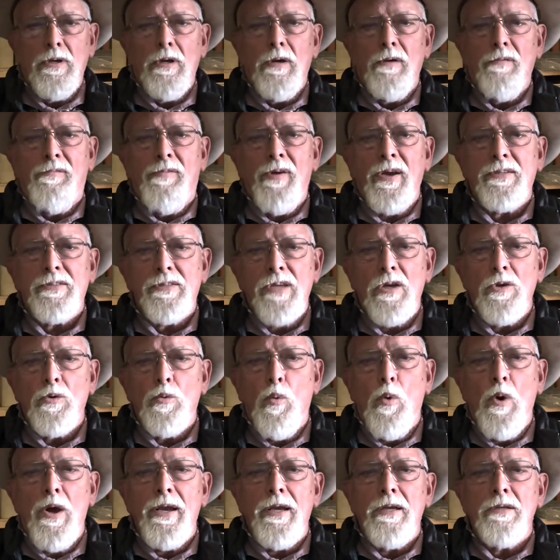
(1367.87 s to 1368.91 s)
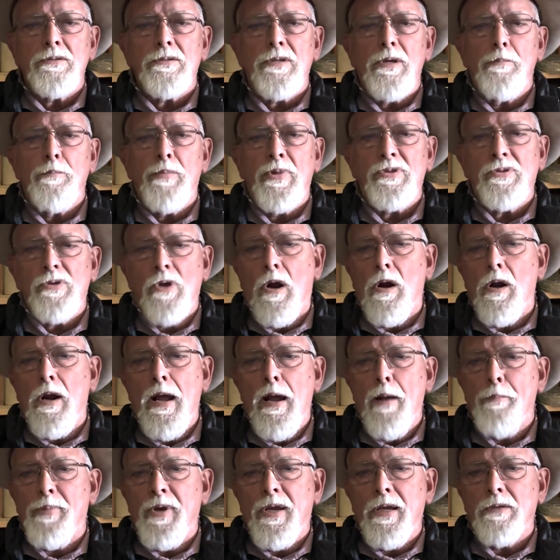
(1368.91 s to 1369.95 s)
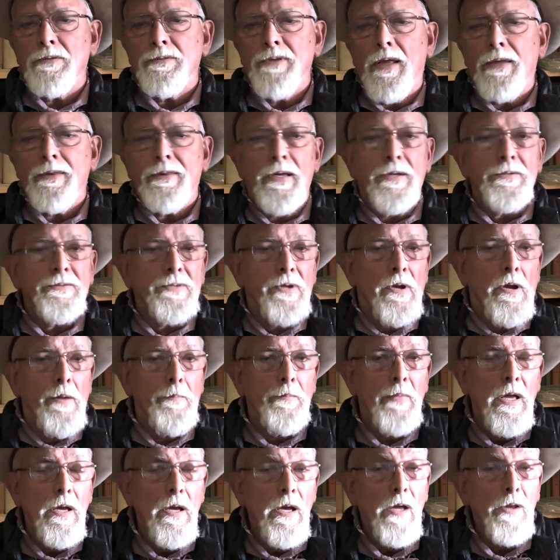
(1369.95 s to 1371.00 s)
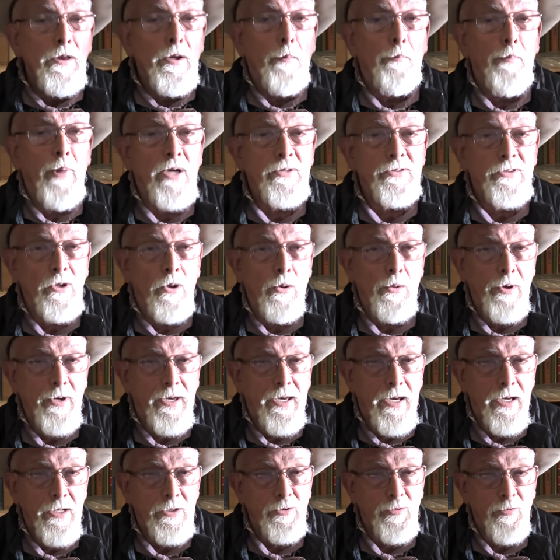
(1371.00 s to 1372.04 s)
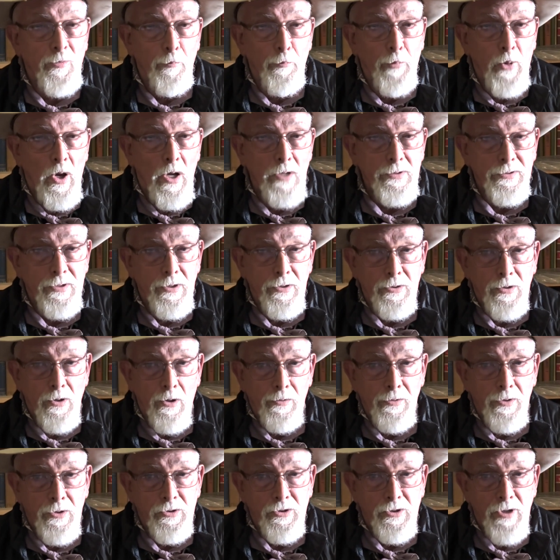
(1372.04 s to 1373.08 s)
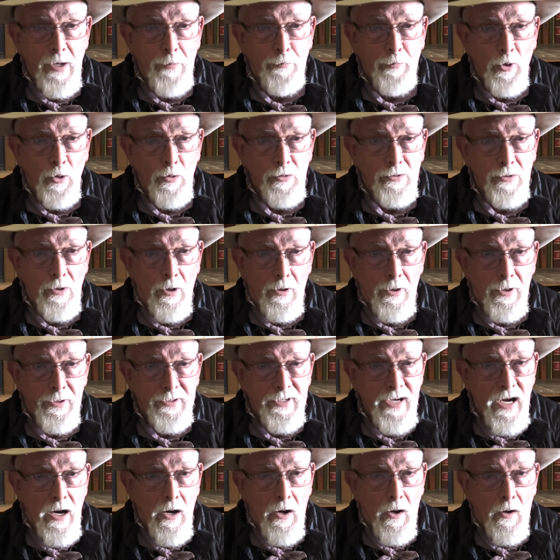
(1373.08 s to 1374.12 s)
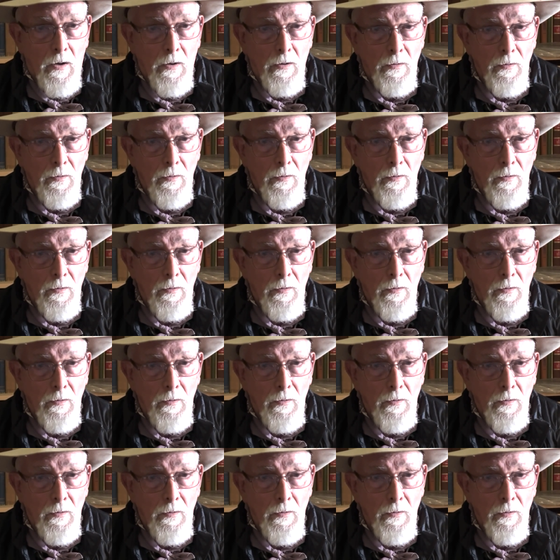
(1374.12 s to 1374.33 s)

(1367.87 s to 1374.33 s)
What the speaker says: fixing weddings and bizarre happenings, like that time the busload of kids from Boston turned the sheep loose on a dare.